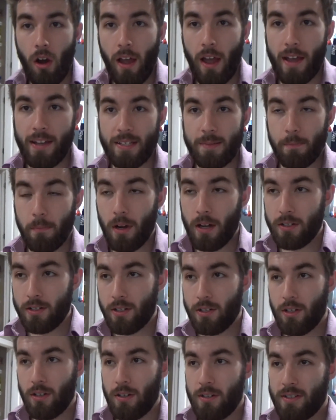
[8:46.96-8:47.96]
as
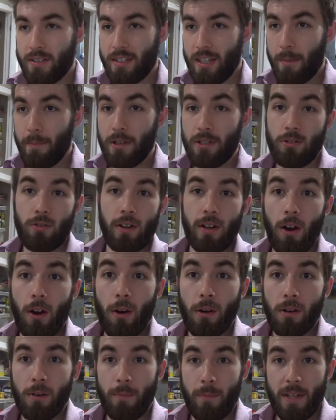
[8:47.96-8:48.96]
much symmetry
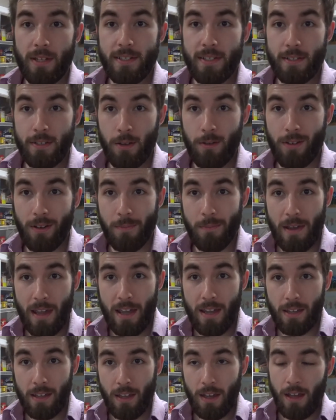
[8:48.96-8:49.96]
arguments as you can
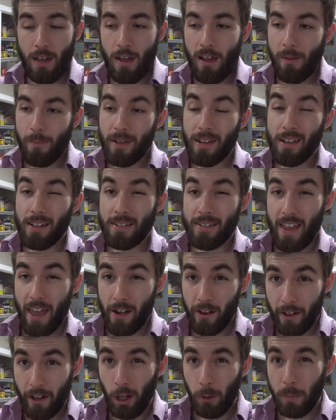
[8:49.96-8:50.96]
make, because
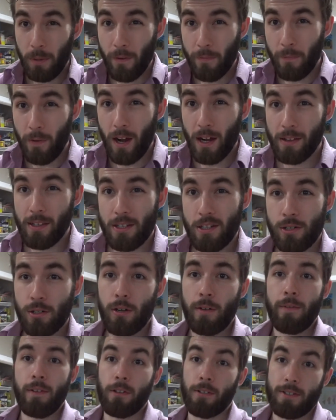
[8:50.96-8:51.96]
that'll help you find the
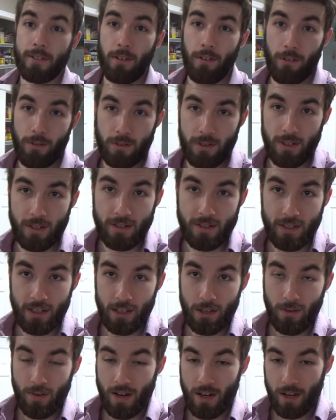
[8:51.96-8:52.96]
trivial solutions that
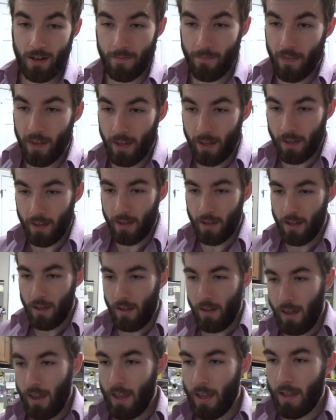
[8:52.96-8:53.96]
you need.
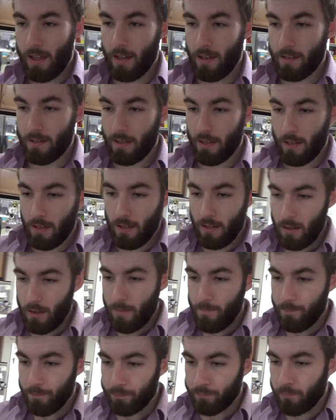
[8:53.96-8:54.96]
And
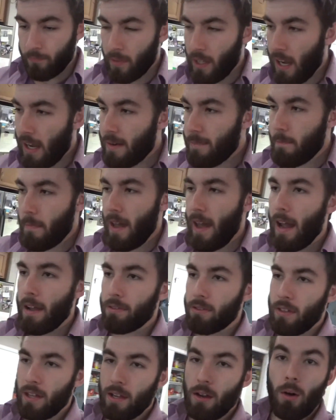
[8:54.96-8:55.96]
in
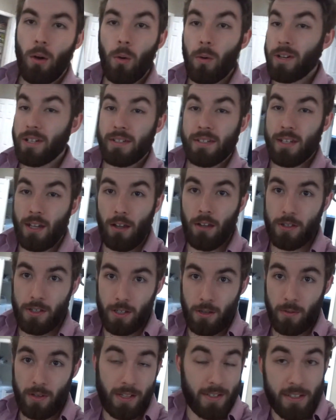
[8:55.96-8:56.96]
math, they always tell
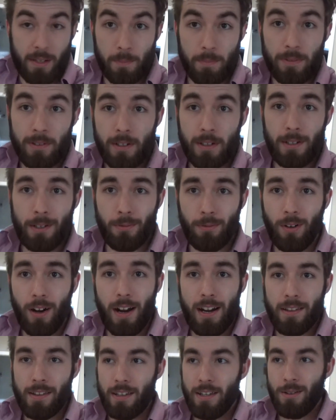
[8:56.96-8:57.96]
you, and it's completely
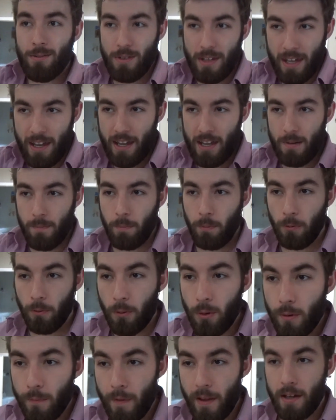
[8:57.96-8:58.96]
right, that you can't
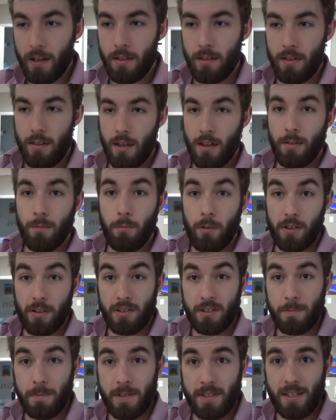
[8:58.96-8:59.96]
prove anything with a
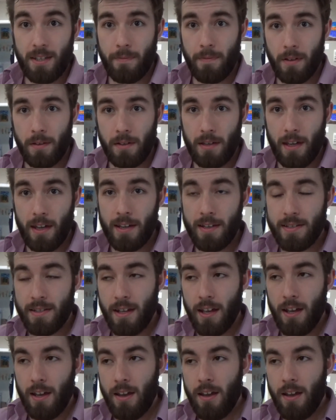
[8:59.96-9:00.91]
specific case,